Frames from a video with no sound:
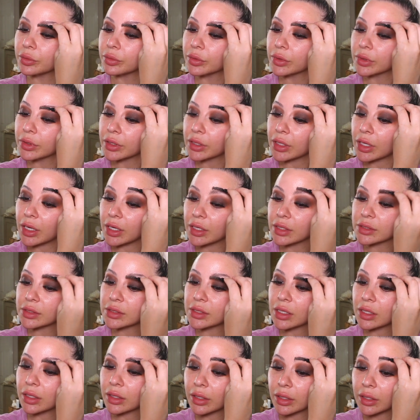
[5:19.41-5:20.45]
really has
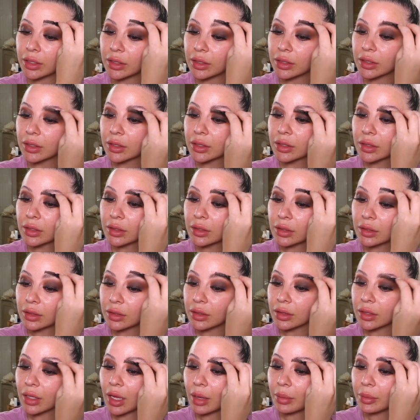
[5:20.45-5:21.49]
that like
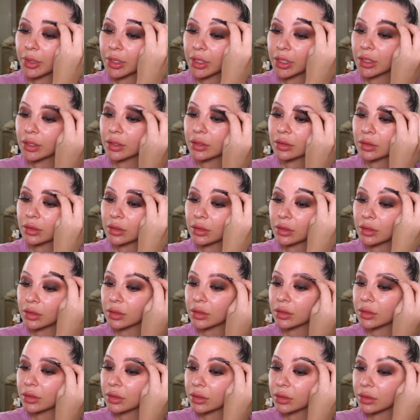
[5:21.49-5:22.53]
laminated
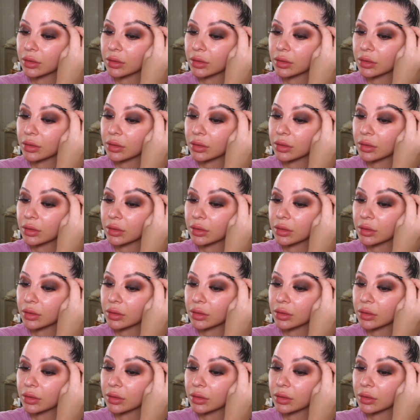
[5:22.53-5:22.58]
look.